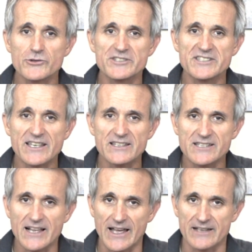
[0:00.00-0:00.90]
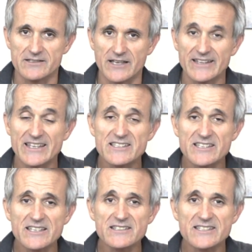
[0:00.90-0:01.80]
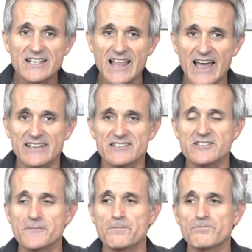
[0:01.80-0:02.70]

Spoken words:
the Skins glands. And the Skins glands